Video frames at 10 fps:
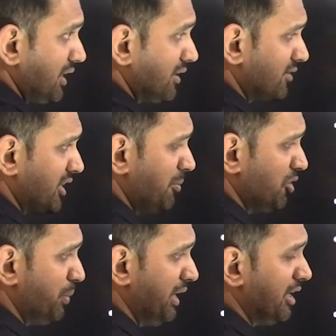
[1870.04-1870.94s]
The scheme
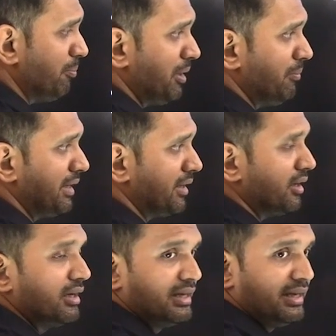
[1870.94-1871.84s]
is being
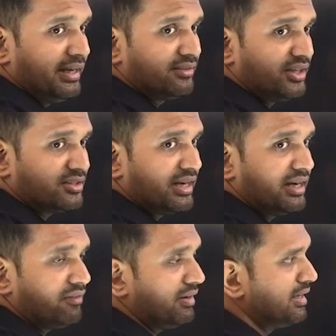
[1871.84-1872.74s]
implemented in
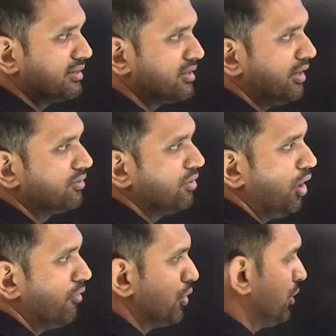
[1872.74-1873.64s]
691 districts
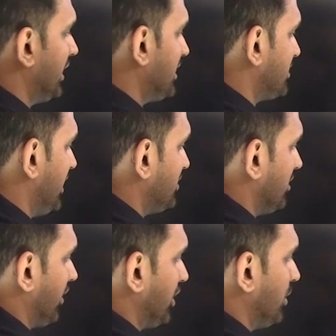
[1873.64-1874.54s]
of 28 states
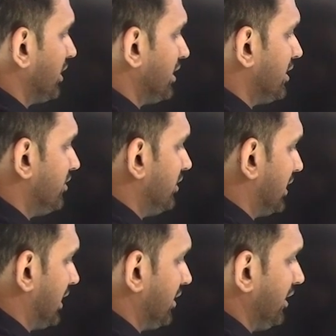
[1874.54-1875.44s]
and 5 union territories in the
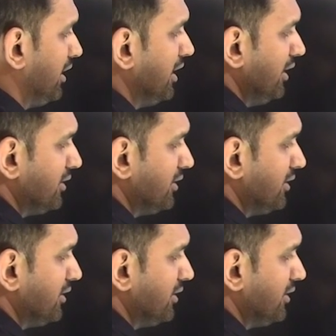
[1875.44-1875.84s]
country.